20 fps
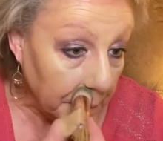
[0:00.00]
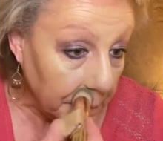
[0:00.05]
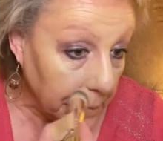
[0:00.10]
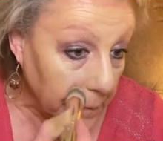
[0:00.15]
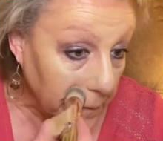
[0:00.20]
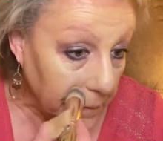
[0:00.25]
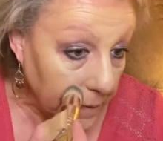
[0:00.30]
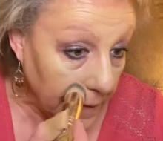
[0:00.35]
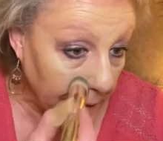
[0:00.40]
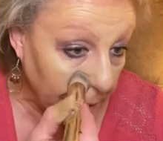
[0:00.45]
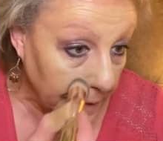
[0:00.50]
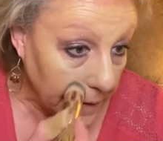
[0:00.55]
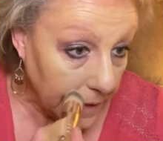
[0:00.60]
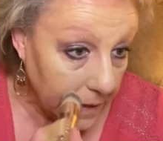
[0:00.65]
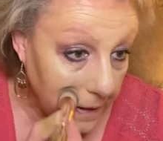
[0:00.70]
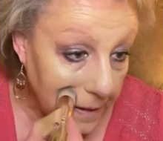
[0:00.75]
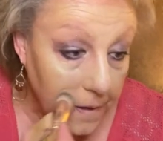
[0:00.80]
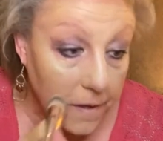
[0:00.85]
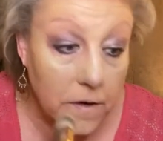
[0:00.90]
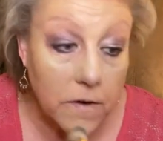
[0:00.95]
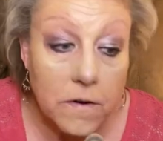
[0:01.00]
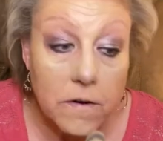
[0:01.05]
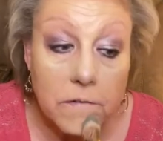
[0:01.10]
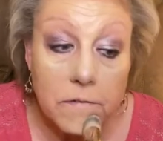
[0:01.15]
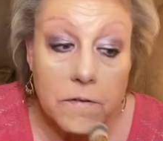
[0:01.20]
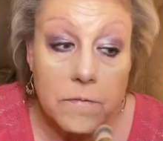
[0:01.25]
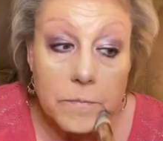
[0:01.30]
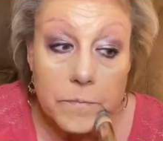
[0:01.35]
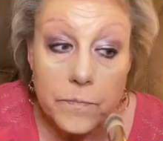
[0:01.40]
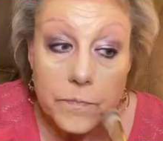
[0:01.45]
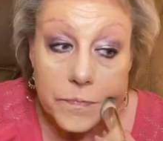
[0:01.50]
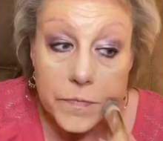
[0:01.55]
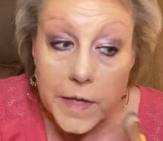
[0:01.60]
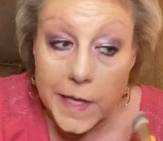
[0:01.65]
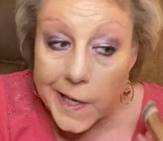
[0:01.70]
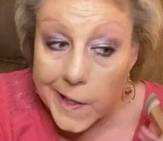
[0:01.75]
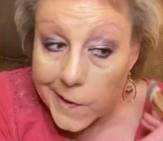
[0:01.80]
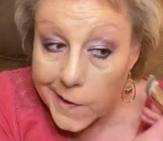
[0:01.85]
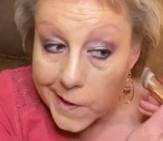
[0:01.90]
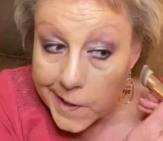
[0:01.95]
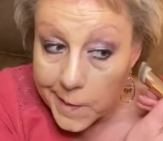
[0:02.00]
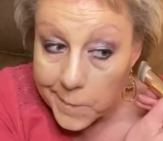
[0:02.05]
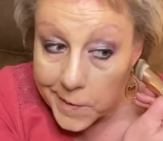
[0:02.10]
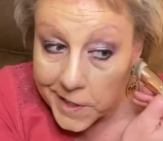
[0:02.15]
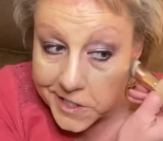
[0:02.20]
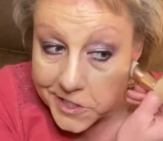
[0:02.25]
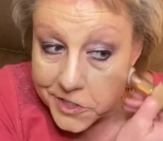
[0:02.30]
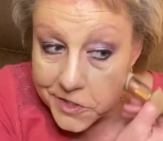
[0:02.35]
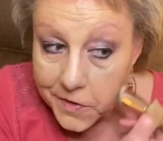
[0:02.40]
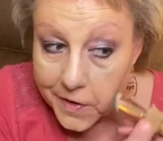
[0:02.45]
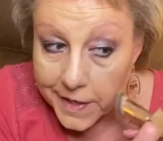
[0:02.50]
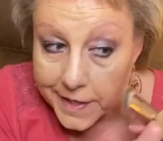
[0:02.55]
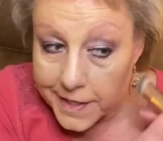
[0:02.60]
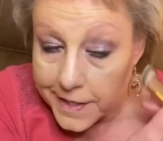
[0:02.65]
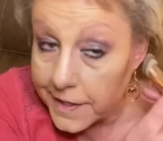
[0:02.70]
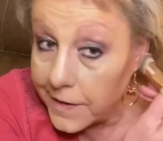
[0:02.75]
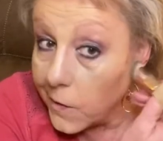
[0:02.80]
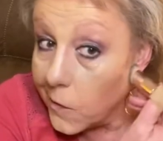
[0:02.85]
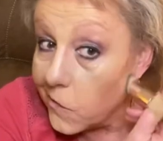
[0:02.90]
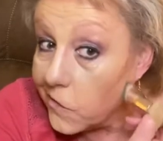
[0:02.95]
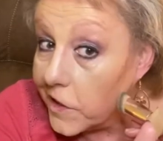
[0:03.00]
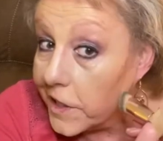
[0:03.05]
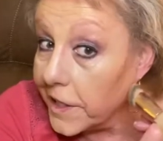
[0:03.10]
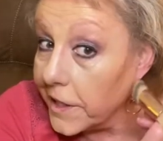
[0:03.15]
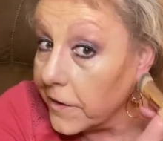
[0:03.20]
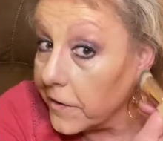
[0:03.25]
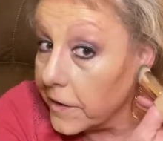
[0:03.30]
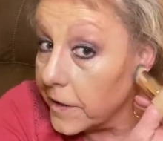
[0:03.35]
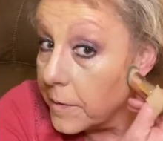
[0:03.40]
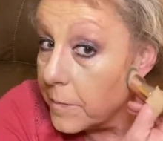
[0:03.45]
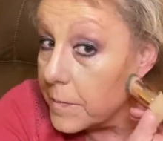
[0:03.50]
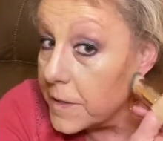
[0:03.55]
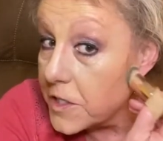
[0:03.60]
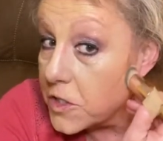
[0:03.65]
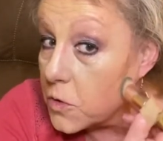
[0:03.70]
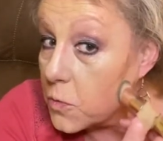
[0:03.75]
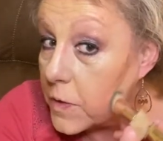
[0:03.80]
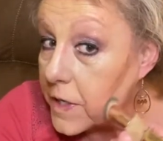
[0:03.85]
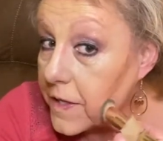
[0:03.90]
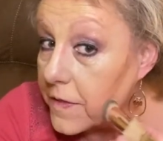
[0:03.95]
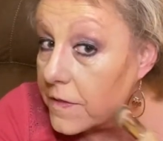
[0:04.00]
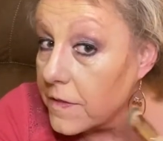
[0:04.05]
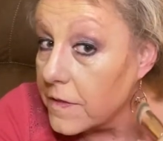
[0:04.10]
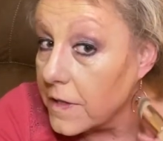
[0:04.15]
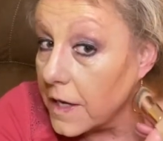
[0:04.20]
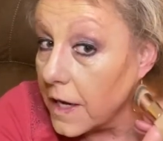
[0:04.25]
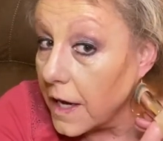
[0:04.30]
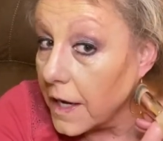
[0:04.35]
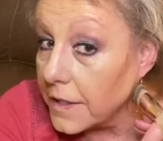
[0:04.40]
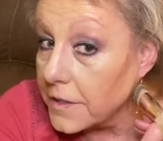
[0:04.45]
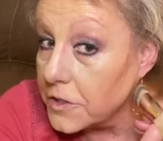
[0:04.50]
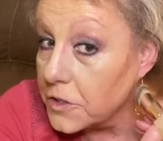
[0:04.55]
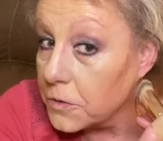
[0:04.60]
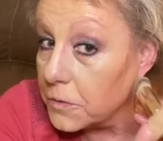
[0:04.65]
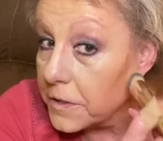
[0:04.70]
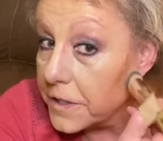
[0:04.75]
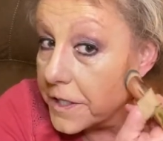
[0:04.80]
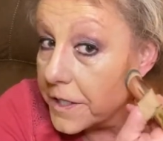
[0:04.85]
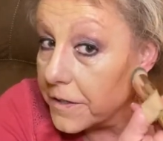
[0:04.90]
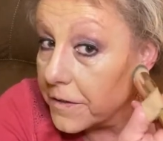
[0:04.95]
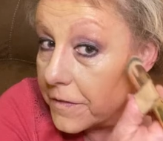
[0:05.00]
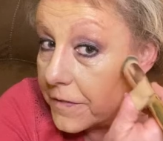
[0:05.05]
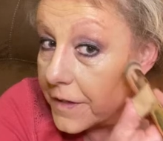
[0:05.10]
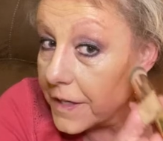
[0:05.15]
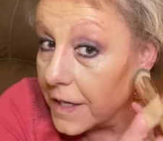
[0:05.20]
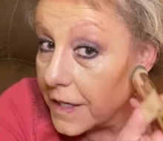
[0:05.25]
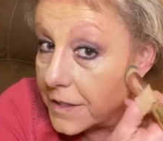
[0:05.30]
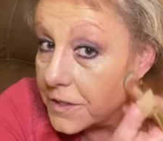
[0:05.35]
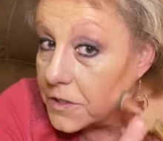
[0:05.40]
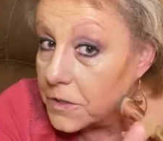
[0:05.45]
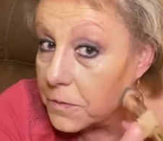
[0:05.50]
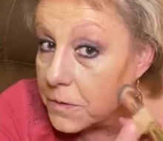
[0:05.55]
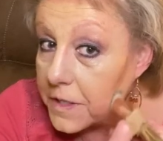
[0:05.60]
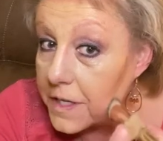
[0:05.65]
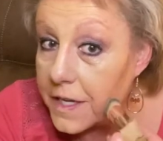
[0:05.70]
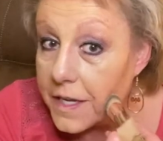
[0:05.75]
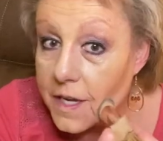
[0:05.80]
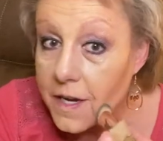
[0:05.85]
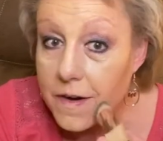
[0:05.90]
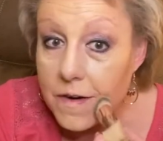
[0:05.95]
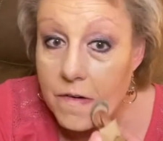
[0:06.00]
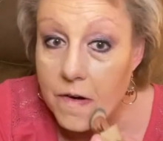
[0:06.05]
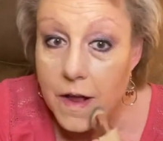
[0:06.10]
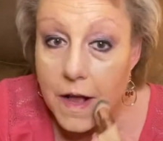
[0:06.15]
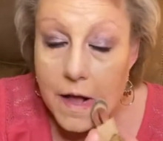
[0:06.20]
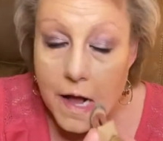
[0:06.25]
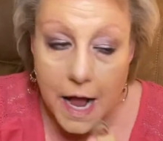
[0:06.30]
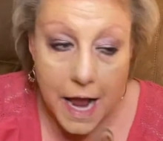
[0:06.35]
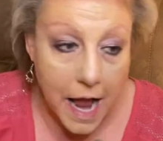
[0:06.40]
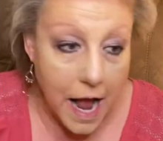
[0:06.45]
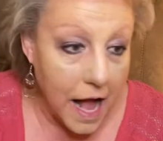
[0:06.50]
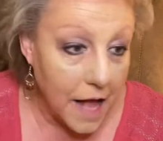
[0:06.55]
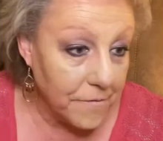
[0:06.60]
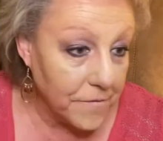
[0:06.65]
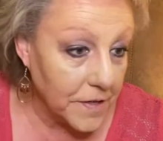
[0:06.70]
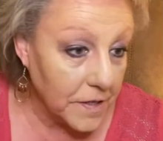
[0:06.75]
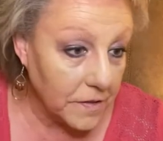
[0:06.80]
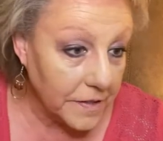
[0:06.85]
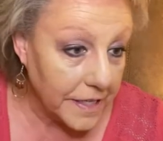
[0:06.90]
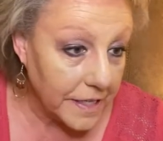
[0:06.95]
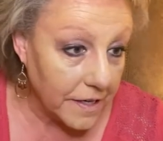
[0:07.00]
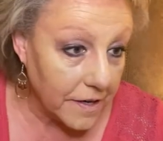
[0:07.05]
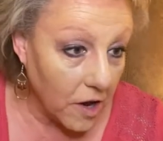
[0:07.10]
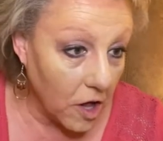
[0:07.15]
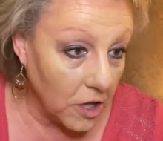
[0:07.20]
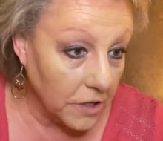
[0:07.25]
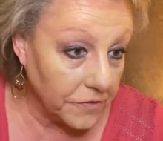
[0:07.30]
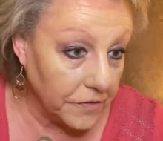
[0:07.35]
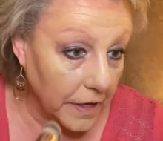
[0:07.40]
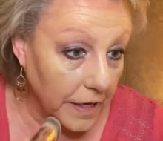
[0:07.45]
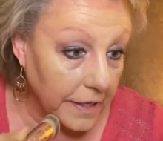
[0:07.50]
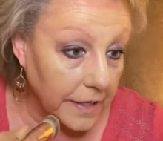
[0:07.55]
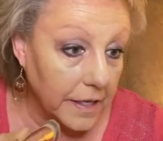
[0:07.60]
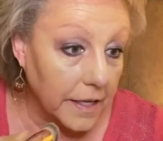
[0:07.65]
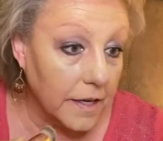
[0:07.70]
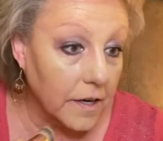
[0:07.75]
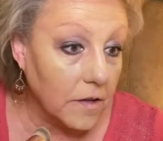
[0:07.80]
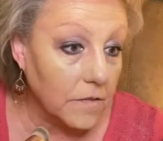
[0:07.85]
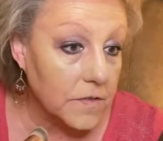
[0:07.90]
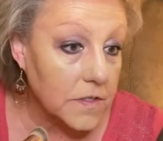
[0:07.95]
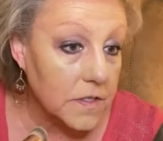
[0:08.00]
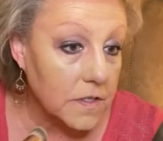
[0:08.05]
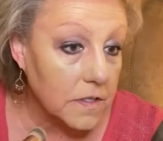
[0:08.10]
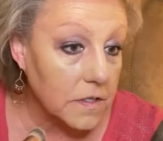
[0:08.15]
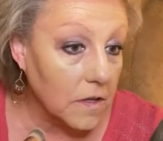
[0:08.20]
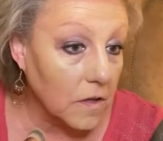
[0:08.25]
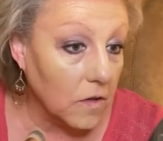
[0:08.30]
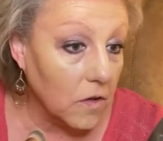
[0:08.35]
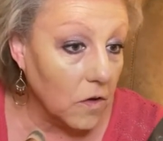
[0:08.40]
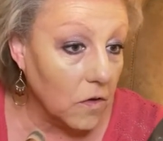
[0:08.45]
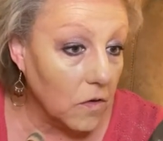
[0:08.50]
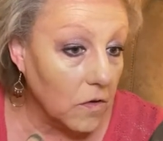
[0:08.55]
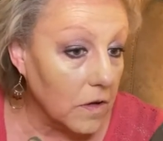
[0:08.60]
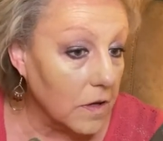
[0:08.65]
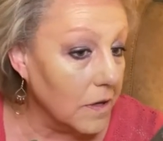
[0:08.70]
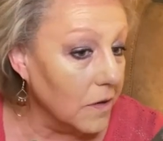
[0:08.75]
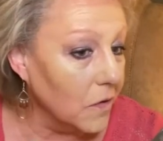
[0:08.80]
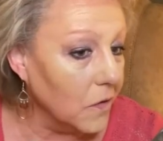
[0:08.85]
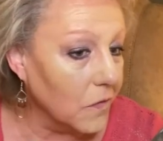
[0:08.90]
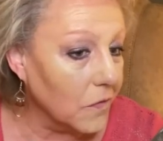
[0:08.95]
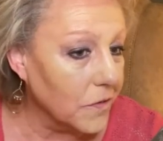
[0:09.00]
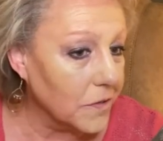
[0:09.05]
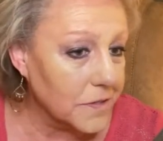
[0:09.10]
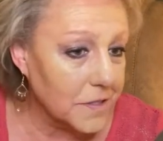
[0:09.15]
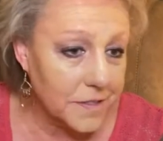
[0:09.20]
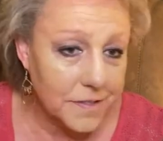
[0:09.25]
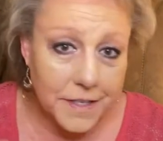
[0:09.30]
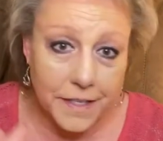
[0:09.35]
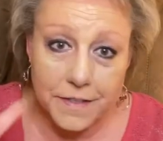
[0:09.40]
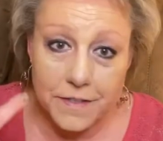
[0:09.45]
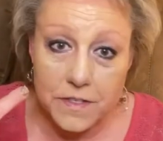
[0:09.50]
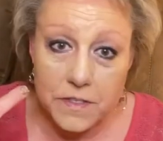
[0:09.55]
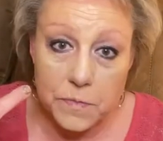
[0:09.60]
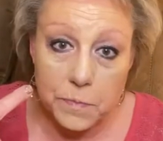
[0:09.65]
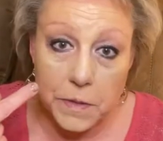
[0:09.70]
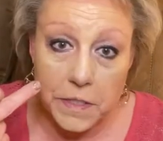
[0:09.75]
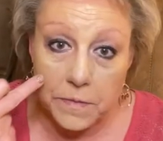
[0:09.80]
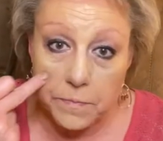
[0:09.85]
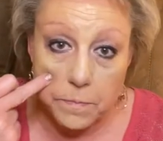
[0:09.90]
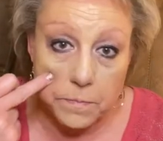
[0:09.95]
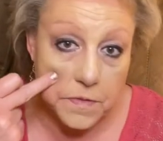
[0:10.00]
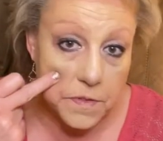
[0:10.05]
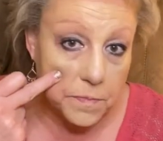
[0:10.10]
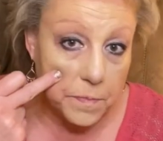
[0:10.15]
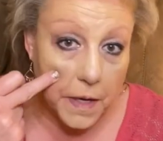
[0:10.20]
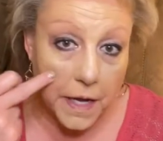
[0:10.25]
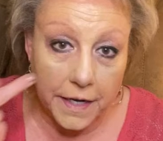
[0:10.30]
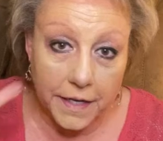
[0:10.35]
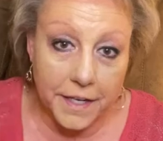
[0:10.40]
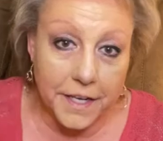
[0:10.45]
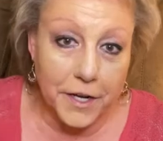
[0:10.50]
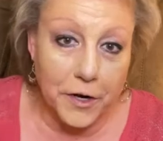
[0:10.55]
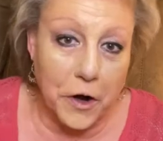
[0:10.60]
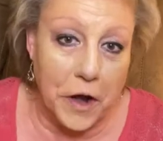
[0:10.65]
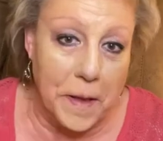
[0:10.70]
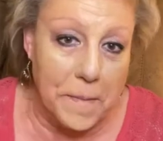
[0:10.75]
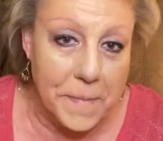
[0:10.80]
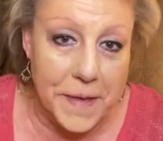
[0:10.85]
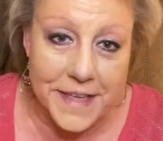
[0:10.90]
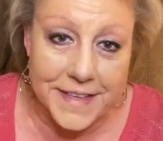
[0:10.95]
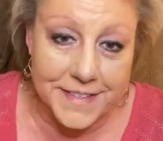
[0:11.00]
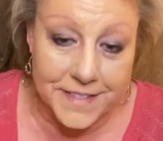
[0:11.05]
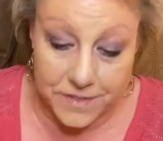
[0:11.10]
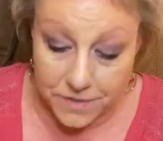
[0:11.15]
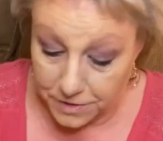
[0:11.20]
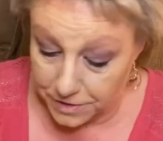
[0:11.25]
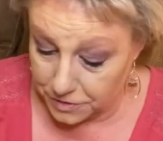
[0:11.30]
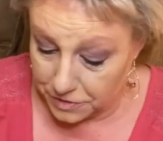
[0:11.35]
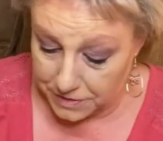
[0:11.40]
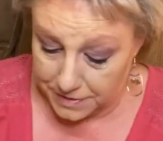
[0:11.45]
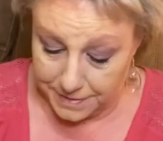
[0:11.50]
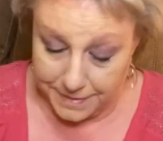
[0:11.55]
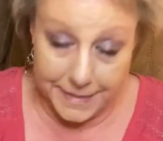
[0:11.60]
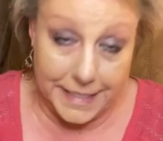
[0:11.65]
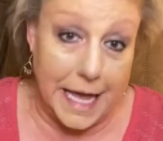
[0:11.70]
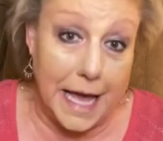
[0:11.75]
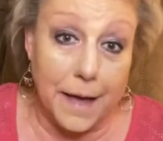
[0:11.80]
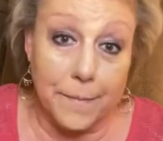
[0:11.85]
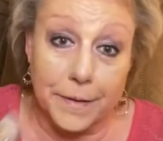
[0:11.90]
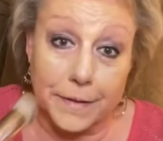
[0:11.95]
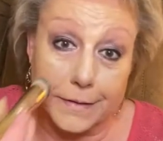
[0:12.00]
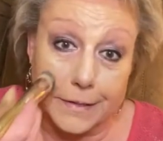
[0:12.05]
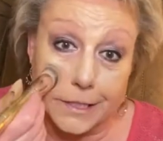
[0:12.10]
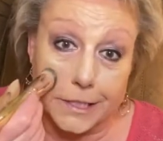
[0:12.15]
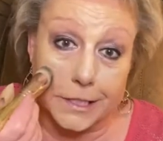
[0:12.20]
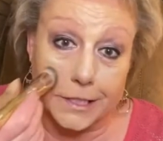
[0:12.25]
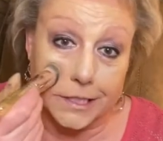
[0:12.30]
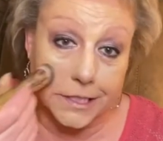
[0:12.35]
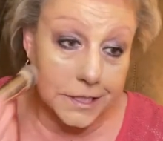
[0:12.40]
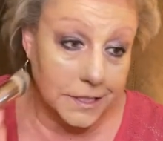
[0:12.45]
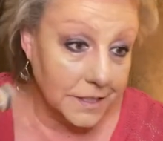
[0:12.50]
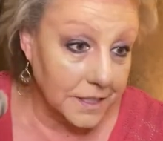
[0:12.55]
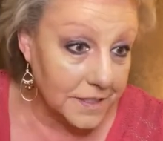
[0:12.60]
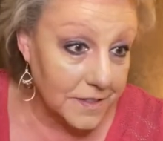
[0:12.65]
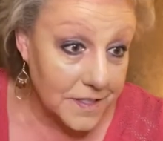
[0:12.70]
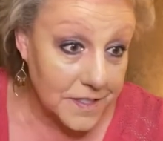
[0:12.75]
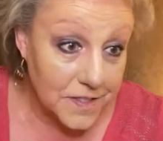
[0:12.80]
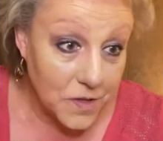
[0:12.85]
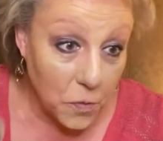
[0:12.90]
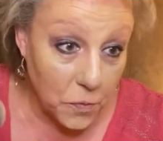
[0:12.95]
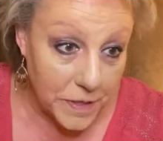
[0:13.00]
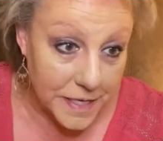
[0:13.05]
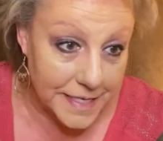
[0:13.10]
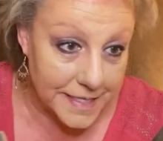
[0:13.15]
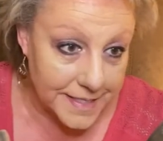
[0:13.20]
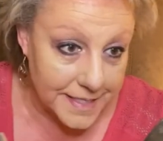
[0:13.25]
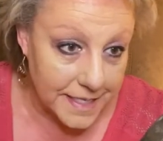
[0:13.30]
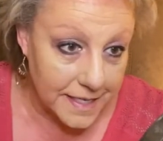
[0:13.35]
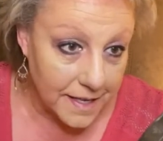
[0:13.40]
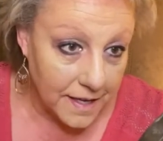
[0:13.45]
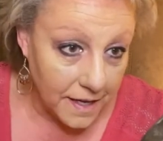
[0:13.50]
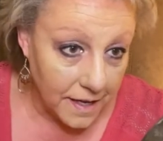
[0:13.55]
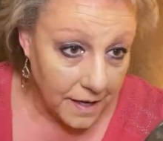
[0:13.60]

put that here, and then I make sure I get over here in between the contour here and the contour here. I often will get it all done, and all of a sudden I'll go, oh, there's just like this big spot here I missed. So you just dab, and it's so easy.